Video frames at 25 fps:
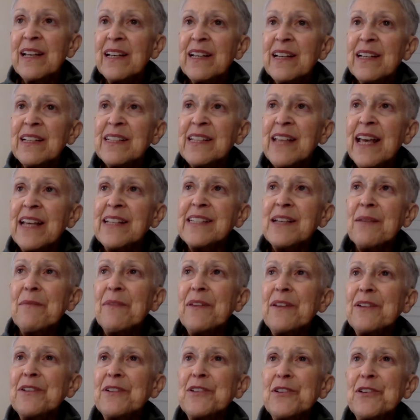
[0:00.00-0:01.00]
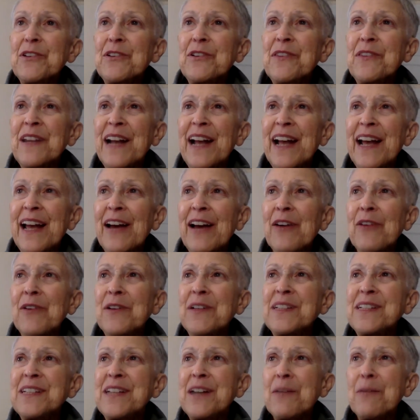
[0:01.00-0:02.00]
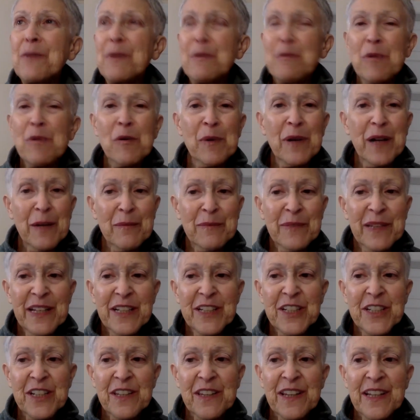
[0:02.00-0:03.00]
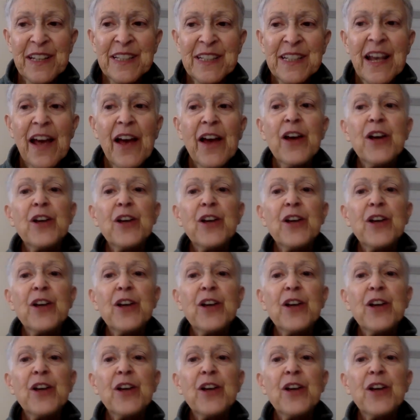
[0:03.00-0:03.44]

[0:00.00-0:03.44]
say something to you that I always tell people when I'm teaching these.